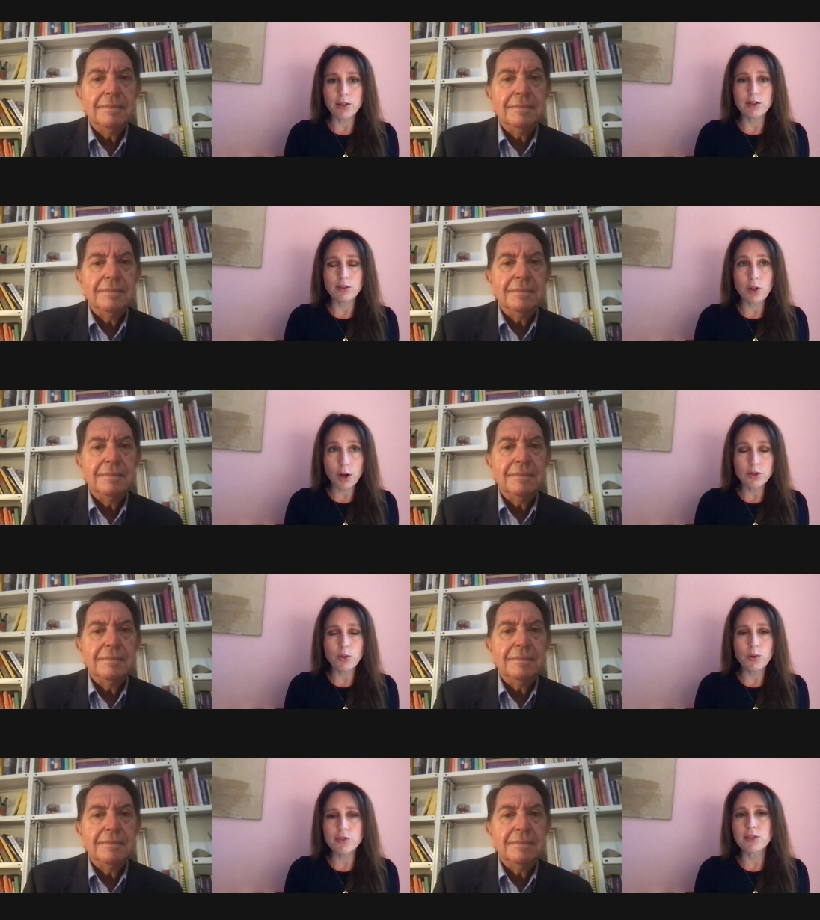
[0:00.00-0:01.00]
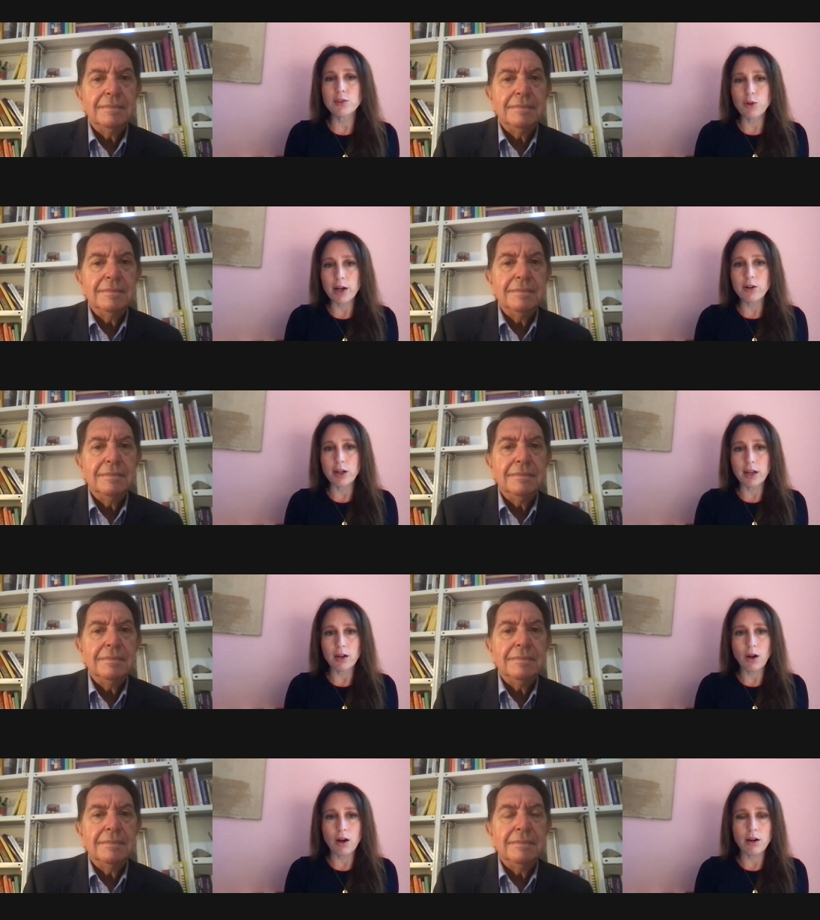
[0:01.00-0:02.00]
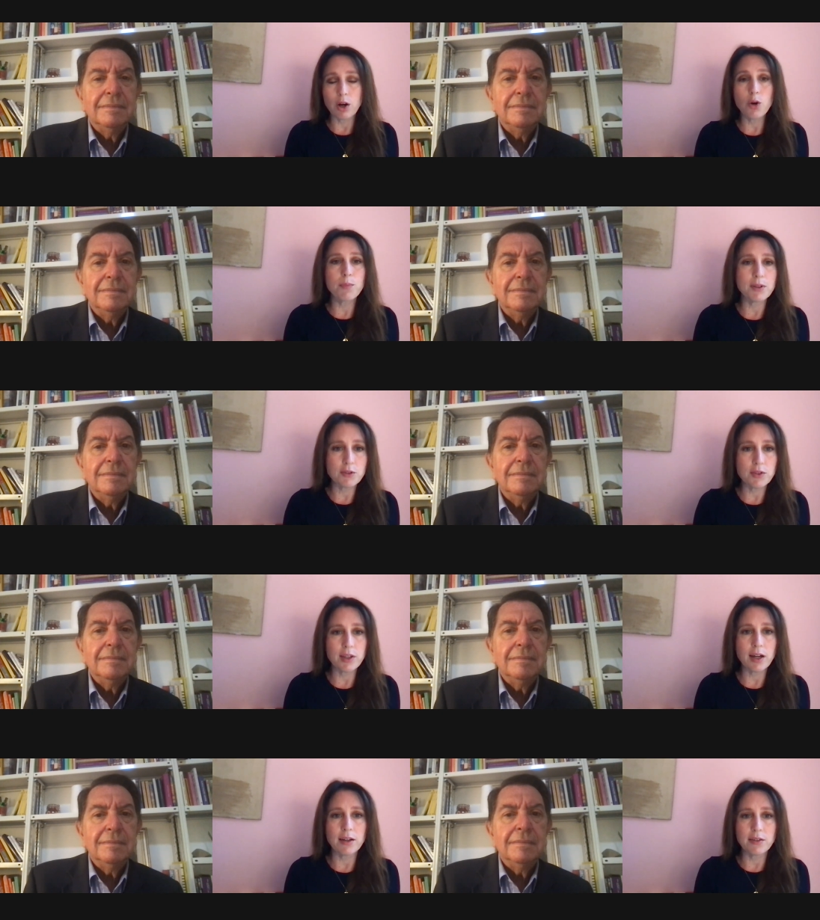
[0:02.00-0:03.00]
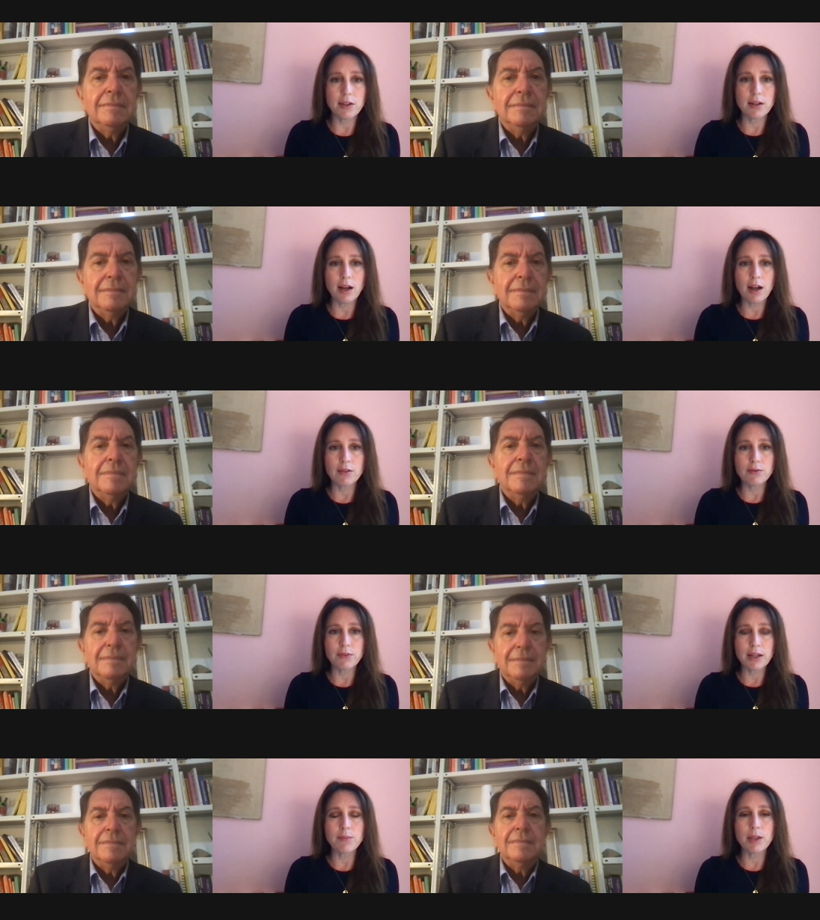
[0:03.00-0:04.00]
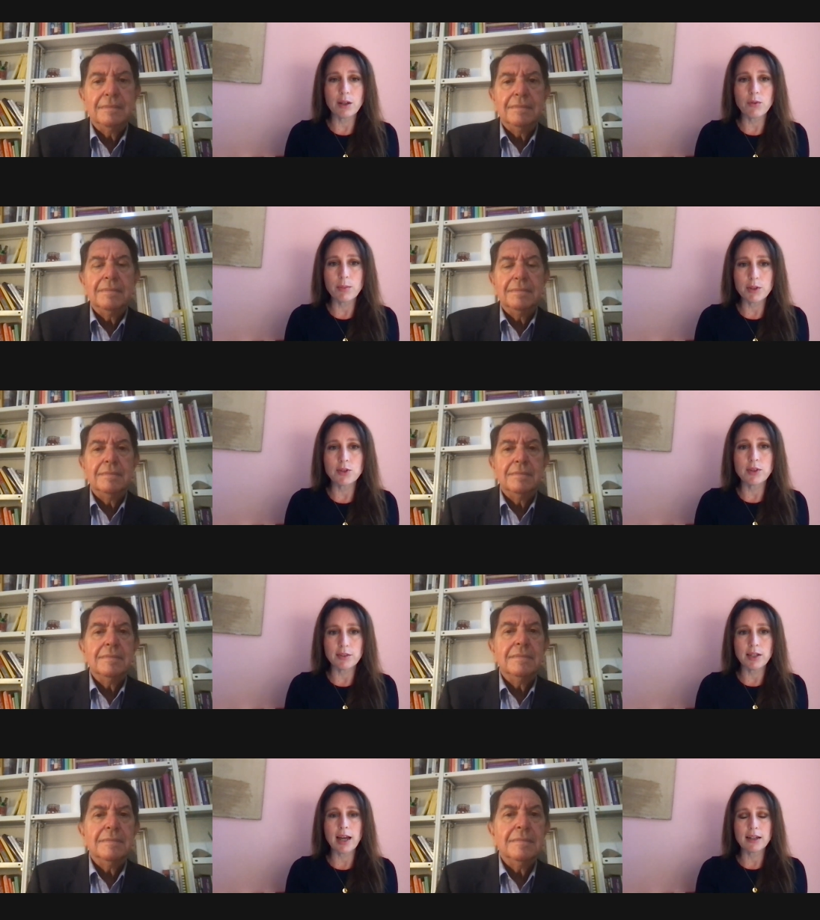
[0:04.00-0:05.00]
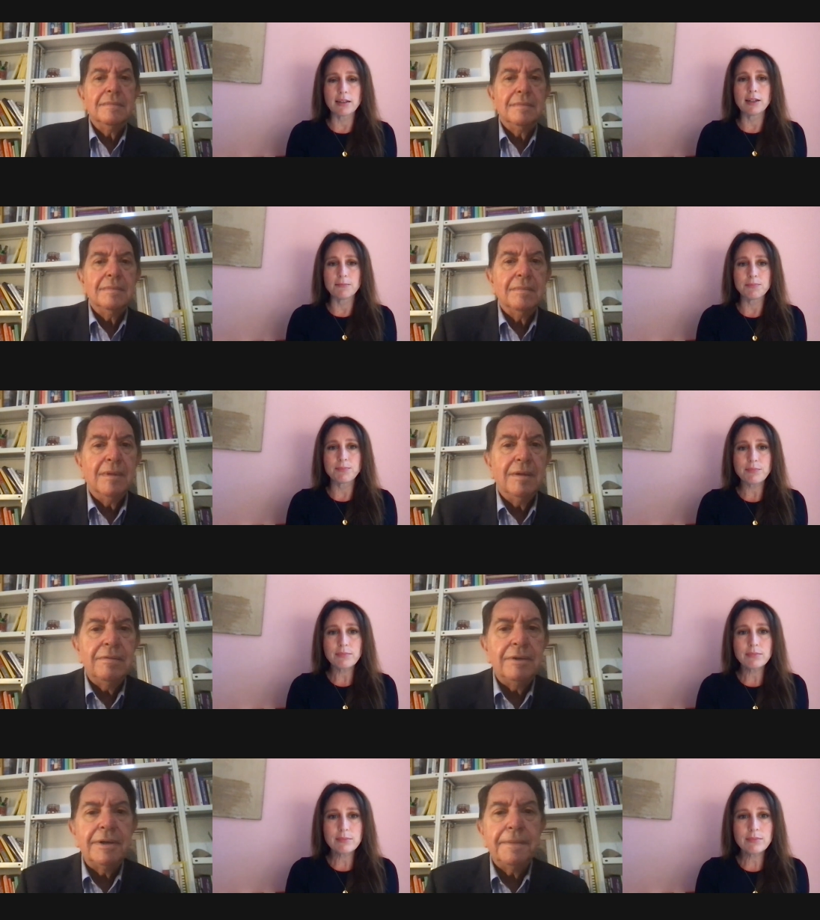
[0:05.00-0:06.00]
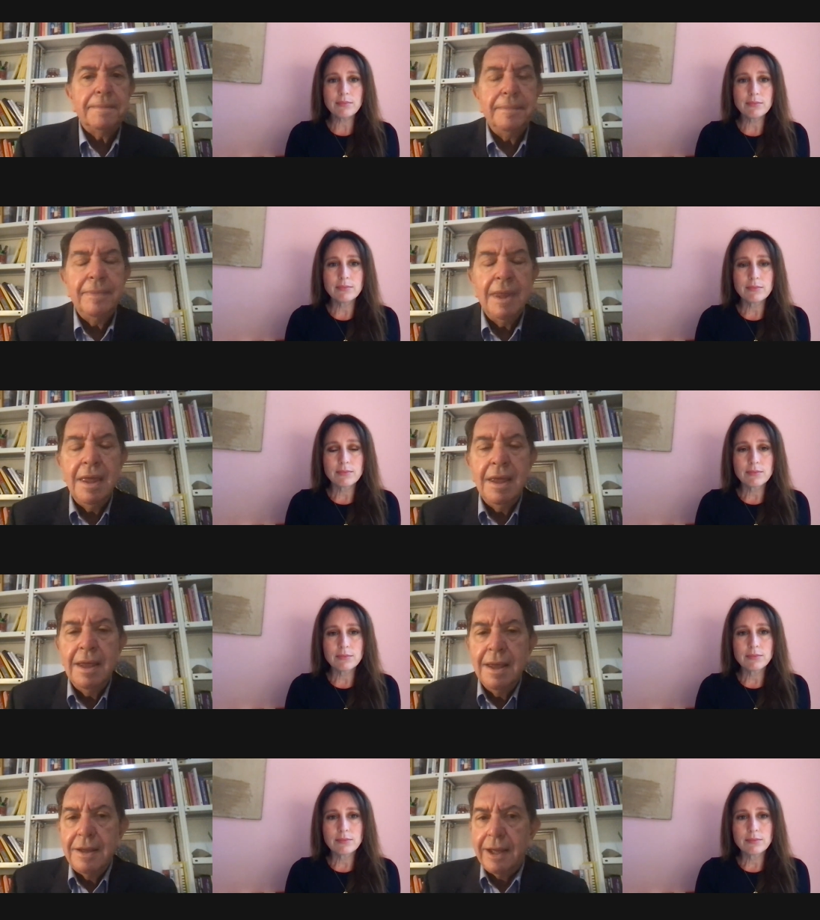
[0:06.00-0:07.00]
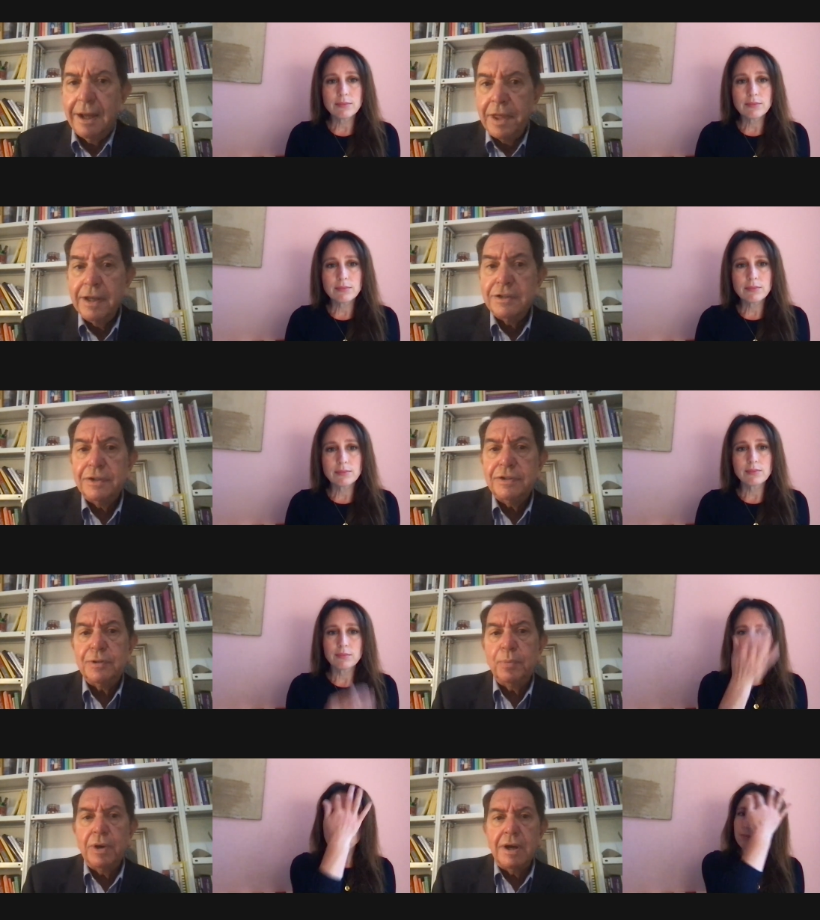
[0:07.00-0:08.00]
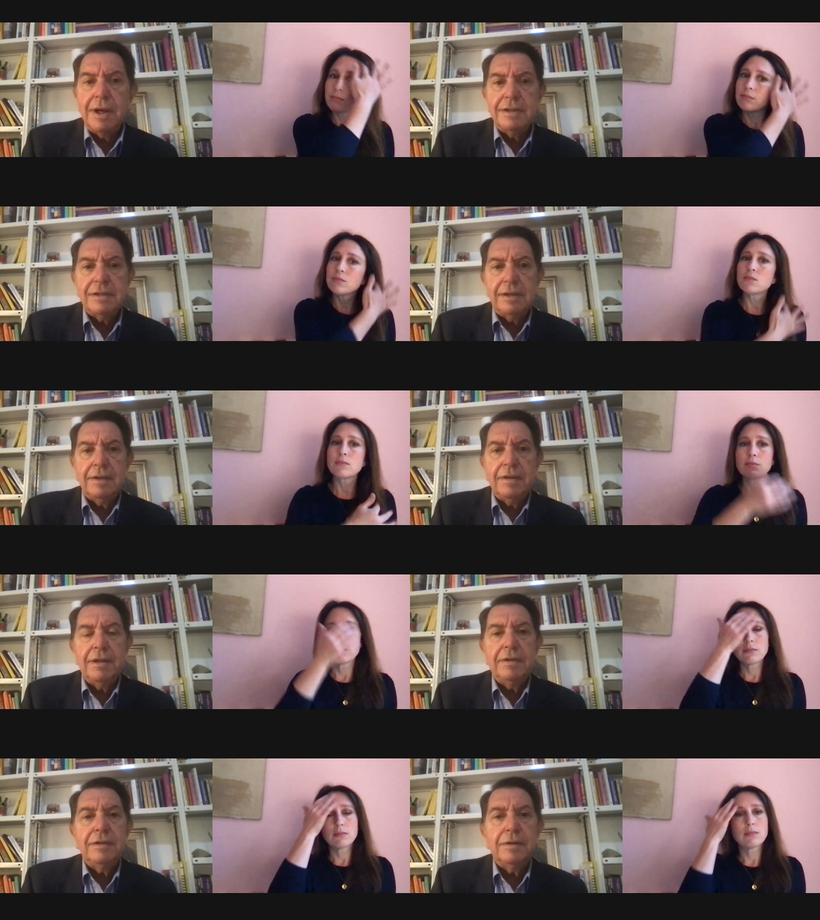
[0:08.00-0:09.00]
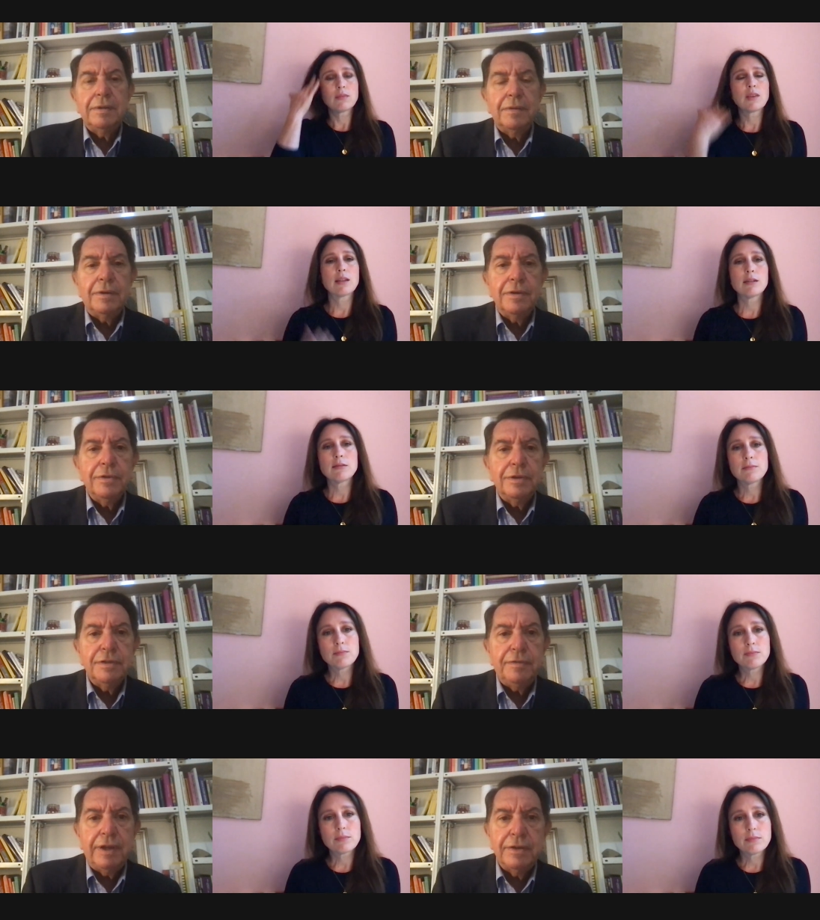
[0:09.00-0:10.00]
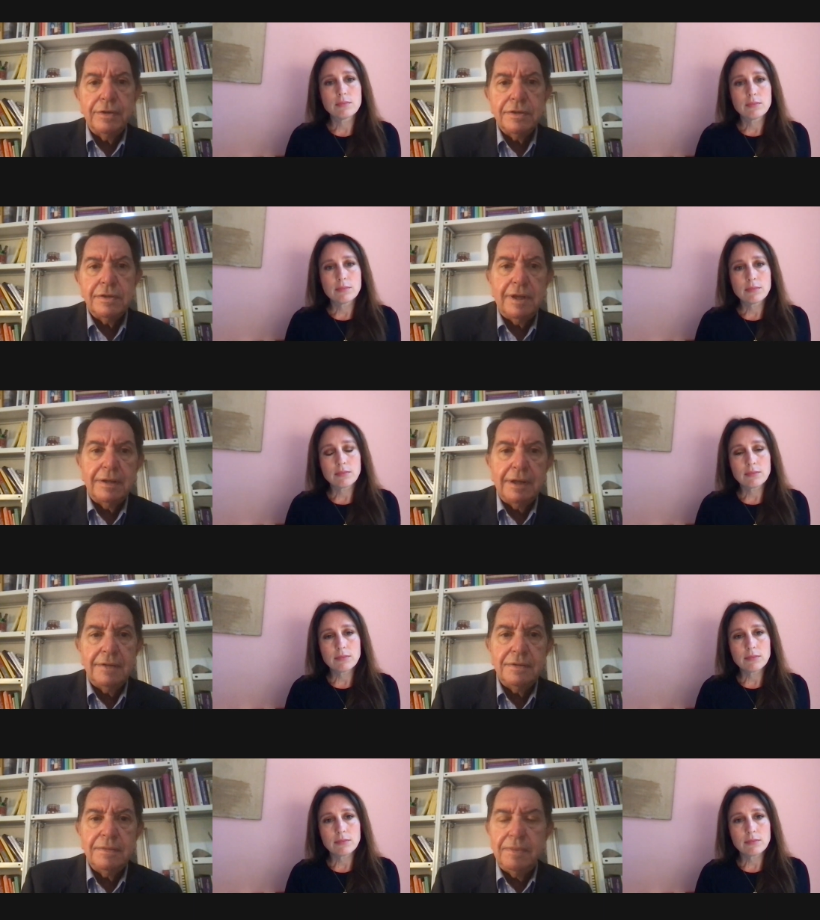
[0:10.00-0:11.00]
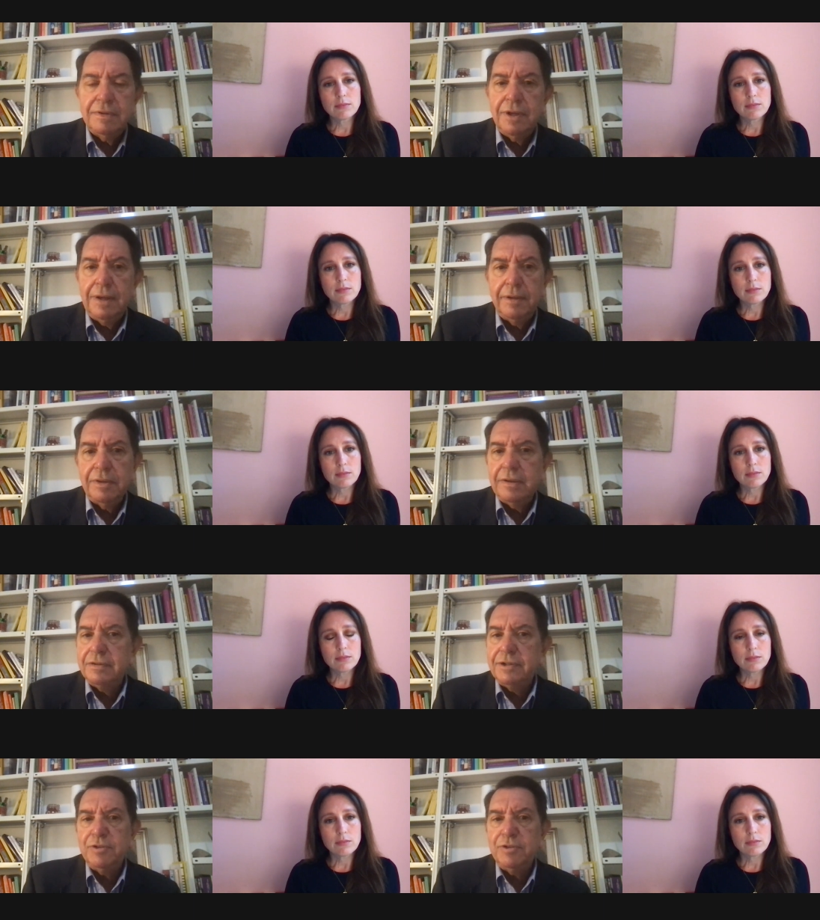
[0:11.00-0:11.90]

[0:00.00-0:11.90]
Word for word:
Speaker 1: Cardinal, Cardinal Wilton Gregory are open to the idea of admitting women to the diaconate.
Speaker 2: Right. Yeah, I think it's a surprise that, that uh, all those figures, and, and there, there,